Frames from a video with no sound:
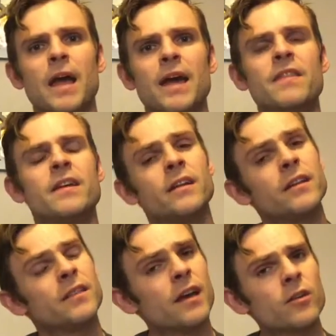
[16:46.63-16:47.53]
And
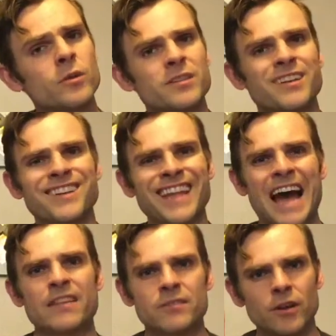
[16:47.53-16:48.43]
then the other was
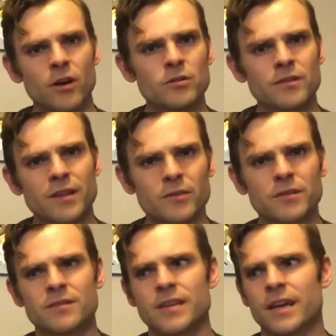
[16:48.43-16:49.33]
Glasnost. That was
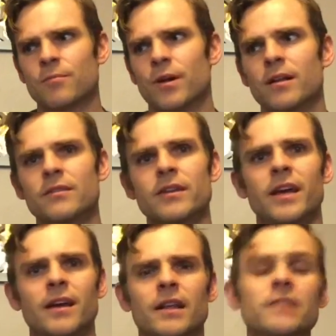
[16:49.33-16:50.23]
the second policy.
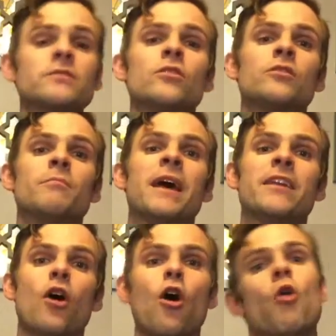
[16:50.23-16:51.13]
Glasnost meant
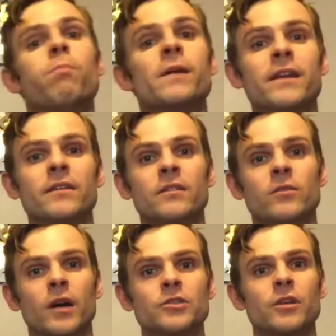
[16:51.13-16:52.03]
openness in
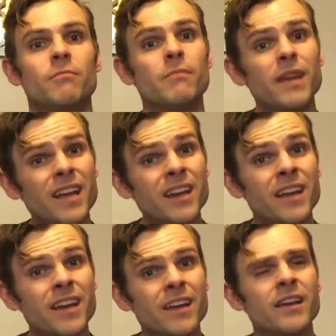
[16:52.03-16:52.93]
Russia,
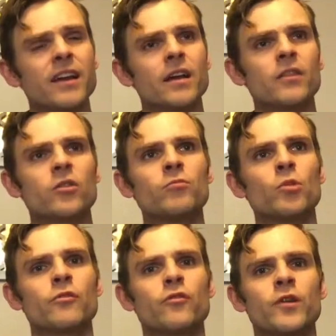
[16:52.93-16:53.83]
meaning there was
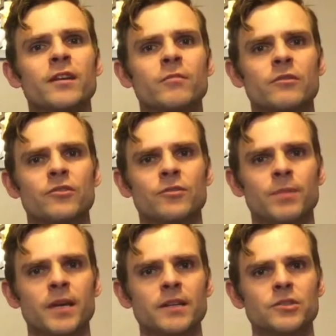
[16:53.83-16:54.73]
more freedom of
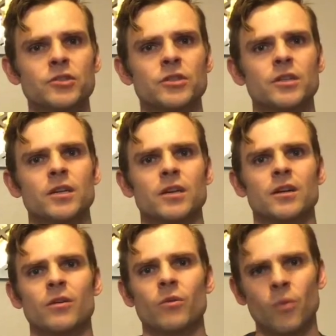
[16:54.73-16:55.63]
speech.
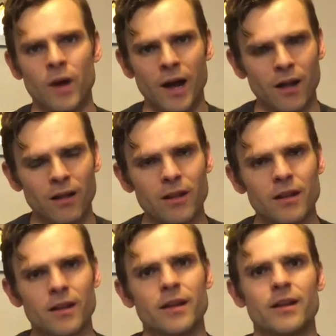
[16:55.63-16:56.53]
Well,
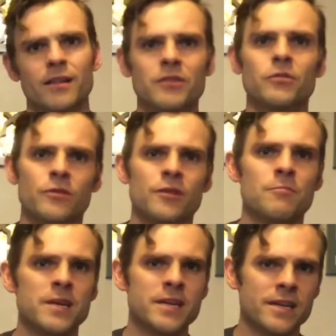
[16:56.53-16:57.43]
this was the
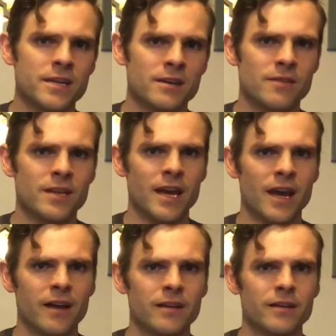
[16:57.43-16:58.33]
beginning of the
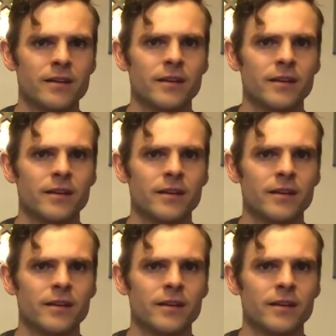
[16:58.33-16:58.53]
end.